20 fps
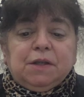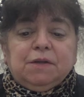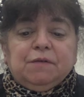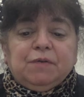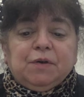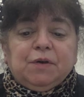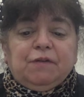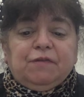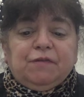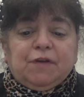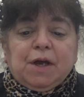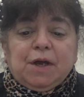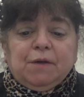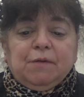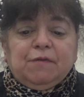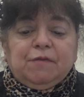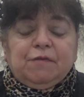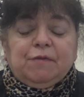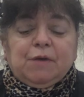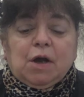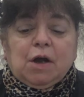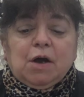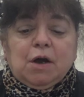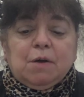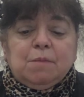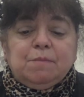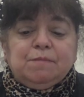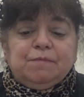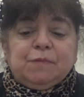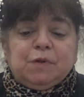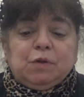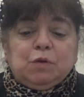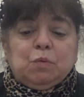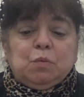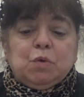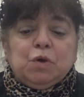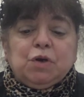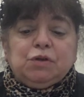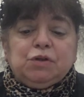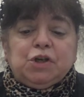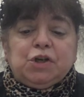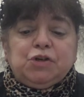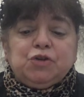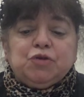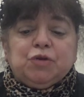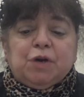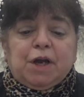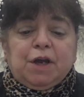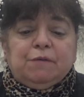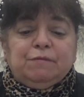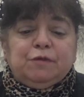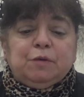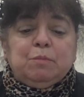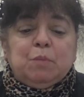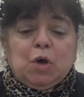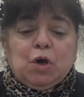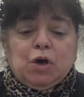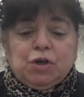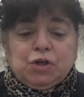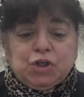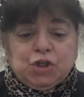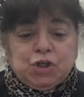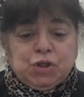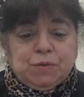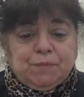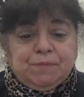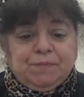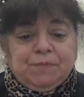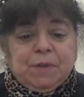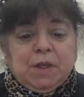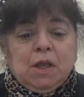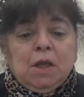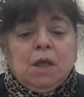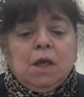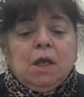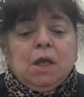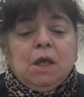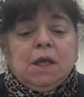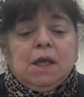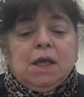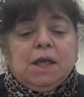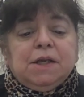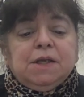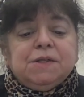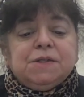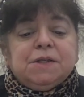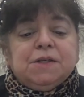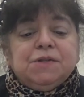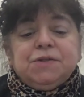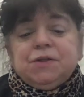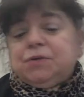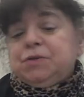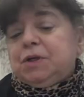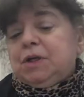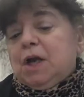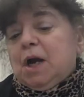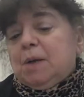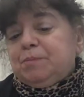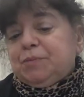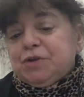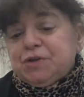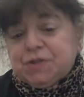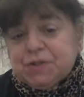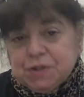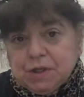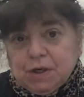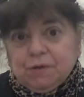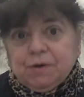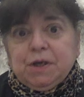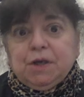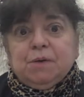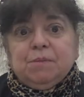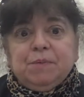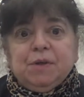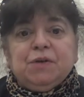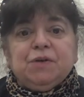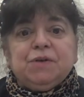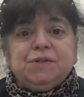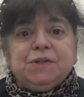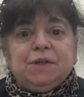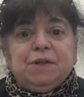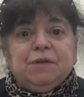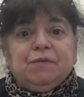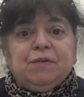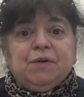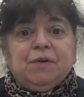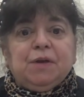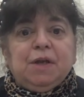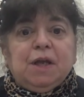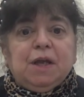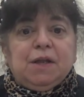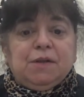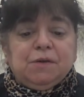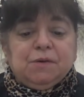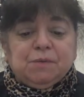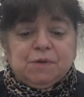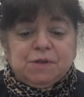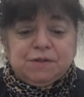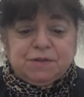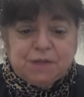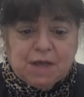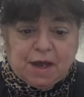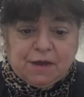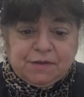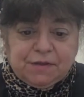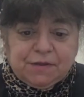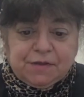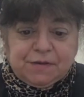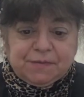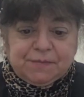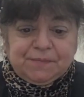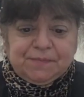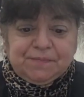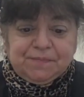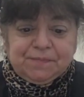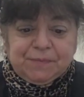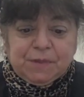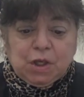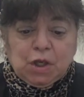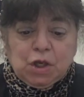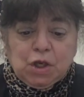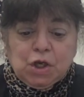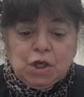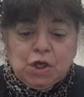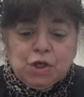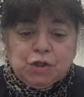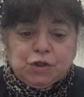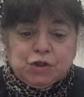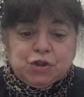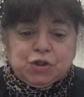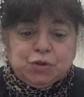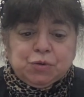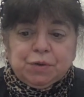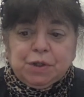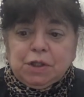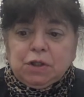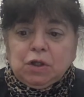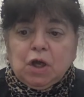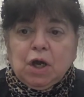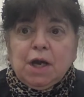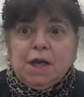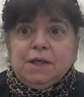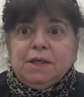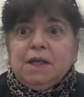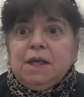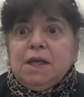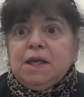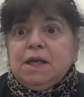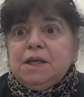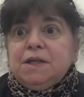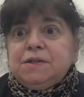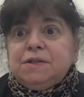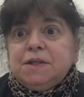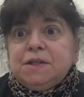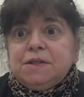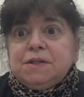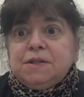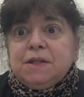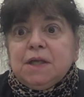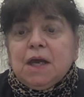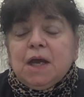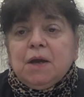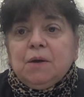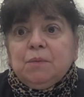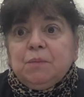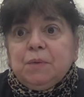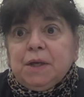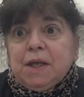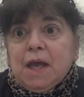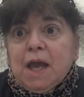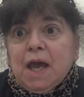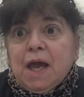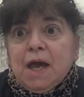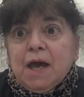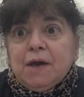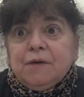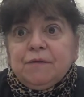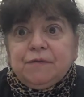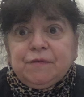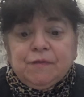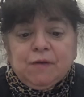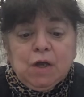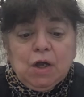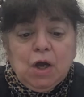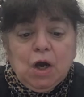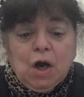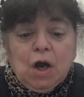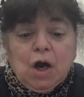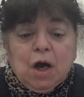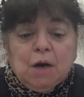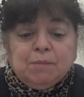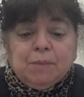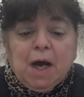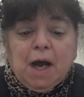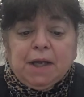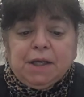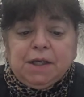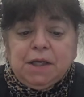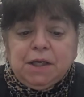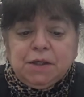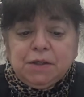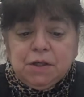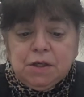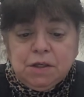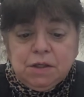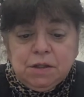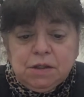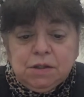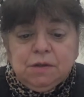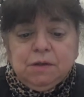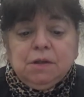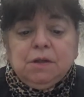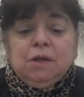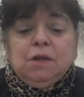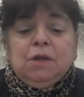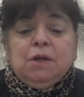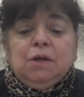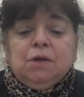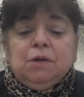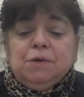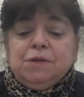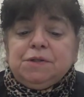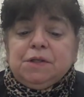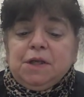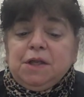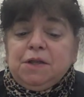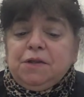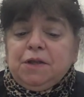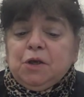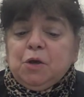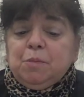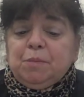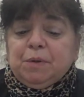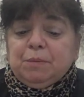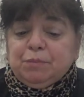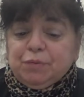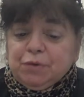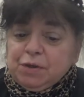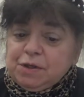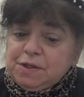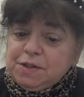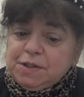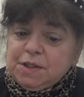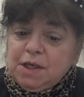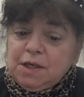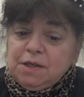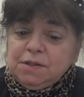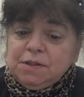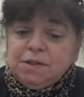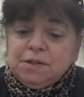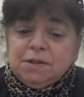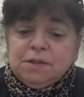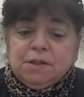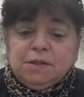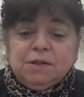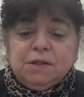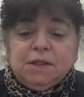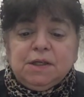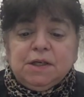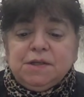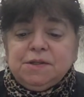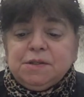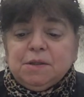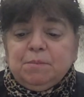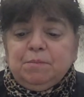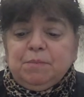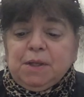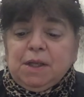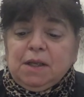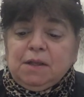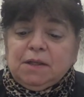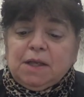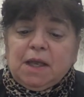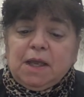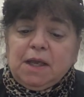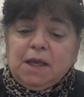the very the worded triumphal march. It is considered an opera seria because at the very end there is death. The storyline is that we have Aida, who is an Ethiopian princess that ends up being the